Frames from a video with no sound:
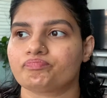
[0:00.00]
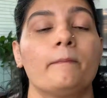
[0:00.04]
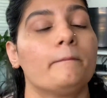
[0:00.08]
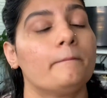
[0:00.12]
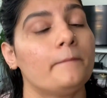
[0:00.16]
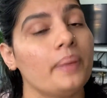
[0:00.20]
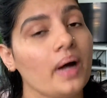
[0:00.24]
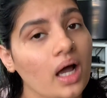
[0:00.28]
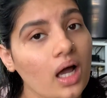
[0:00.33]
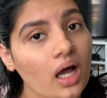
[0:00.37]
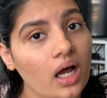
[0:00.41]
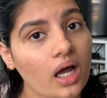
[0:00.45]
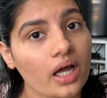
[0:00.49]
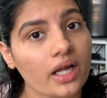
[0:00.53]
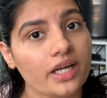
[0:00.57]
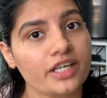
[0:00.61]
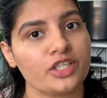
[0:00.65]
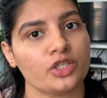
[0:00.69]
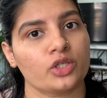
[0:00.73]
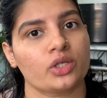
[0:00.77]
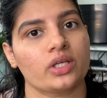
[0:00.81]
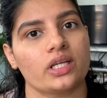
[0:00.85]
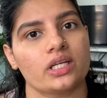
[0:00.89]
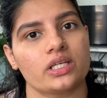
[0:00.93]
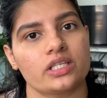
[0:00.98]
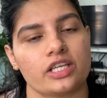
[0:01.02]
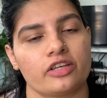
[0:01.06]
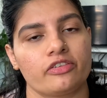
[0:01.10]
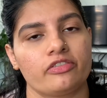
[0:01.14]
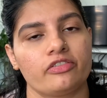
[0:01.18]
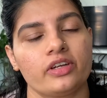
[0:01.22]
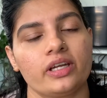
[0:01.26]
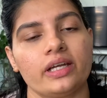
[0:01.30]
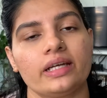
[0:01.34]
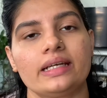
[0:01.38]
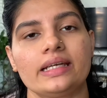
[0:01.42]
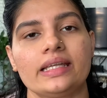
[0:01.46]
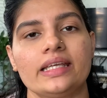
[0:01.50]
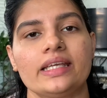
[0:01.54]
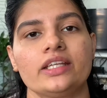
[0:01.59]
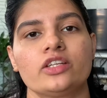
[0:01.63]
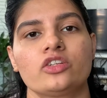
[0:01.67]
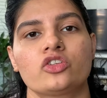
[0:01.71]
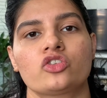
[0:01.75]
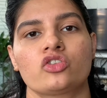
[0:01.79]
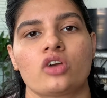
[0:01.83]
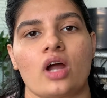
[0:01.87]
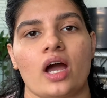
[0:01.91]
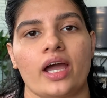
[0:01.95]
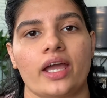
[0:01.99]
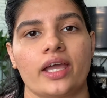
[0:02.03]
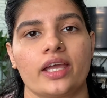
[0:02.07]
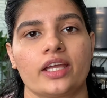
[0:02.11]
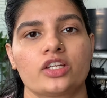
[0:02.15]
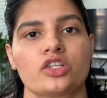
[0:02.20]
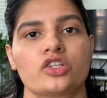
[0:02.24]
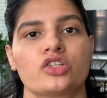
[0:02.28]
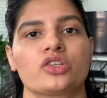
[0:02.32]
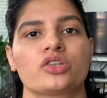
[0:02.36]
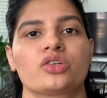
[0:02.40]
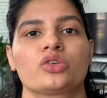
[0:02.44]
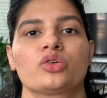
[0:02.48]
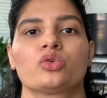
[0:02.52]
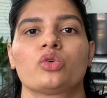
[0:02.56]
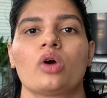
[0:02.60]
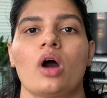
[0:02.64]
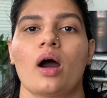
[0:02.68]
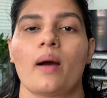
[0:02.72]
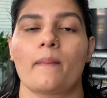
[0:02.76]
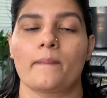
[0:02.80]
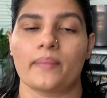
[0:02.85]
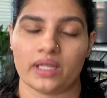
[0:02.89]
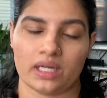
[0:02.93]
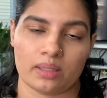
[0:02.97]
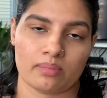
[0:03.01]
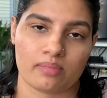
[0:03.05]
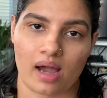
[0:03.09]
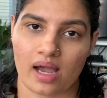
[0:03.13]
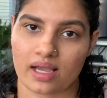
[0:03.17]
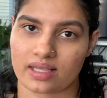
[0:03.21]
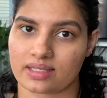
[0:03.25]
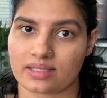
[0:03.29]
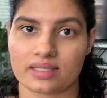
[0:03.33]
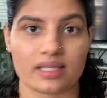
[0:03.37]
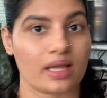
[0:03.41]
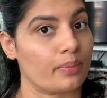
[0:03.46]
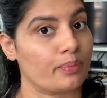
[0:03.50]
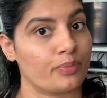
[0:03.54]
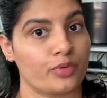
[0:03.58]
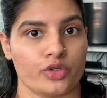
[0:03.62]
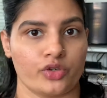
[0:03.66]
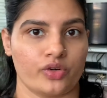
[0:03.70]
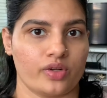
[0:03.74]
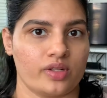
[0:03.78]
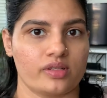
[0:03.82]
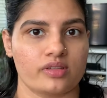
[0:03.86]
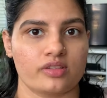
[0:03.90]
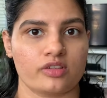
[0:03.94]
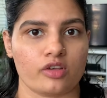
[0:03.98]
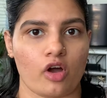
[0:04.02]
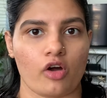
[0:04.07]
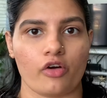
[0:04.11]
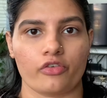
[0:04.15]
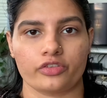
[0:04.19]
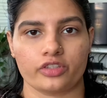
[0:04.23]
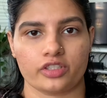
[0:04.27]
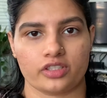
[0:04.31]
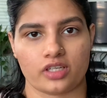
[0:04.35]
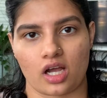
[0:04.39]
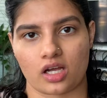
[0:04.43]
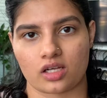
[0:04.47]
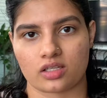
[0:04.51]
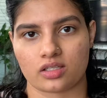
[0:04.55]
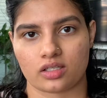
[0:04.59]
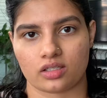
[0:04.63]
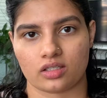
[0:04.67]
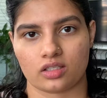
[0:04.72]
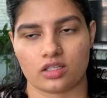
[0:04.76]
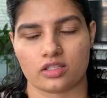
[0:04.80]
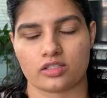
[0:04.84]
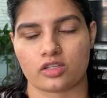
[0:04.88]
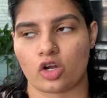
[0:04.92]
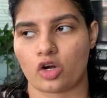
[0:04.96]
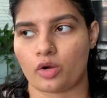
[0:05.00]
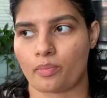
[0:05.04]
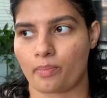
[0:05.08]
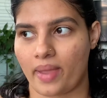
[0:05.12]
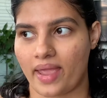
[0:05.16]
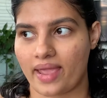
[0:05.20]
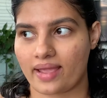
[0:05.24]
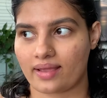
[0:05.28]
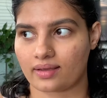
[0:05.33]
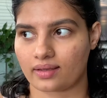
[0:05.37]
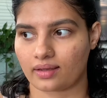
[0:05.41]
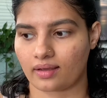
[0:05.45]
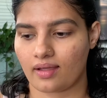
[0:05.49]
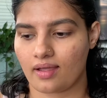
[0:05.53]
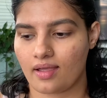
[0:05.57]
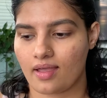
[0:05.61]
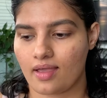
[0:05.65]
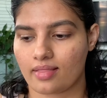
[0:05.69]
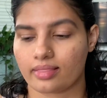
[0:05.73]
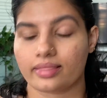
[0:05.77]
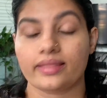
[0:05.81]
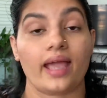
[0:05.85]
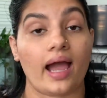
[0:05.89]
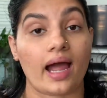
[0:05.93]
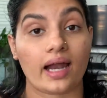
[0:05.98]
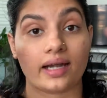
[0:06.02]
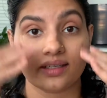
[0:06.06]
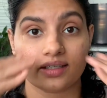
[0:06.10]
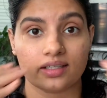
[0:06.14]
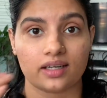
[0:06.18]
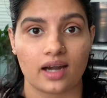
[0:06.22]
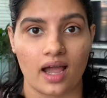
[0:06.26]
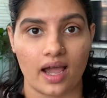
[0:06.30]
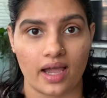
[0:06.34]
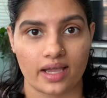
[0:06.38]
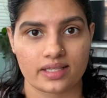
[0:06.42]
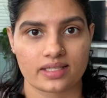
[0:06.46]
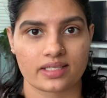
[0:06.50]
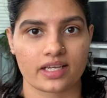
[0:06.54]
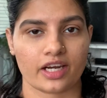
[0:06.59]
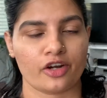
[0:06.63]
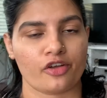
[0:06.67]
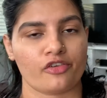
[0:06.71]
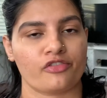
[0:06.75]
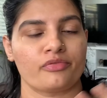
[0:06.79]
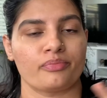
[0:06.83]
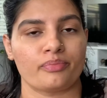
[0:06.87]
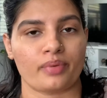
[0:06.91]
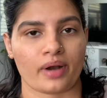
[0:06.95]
But you can definitely try to minimize the appearance of the dark circles or make the under eyes kind of